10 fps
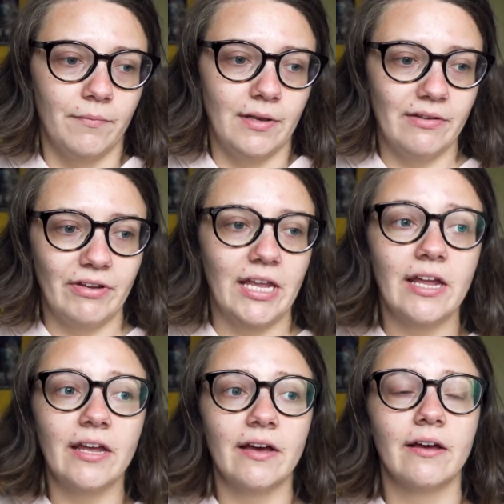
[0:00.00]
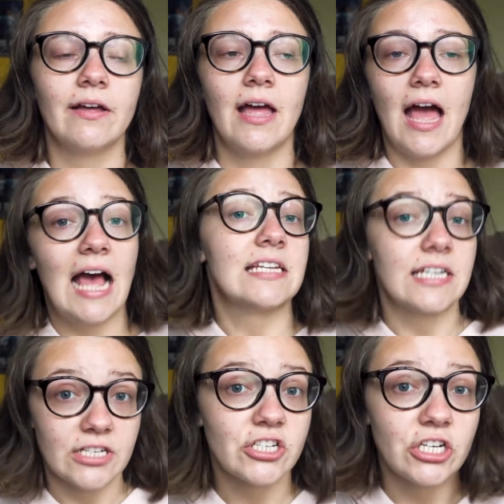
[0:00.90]
living here as an
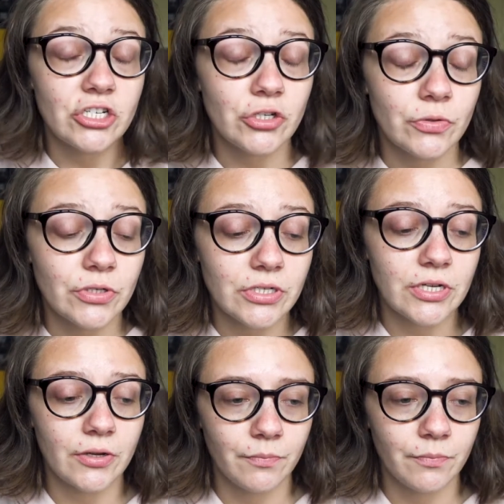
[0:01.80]
exchange student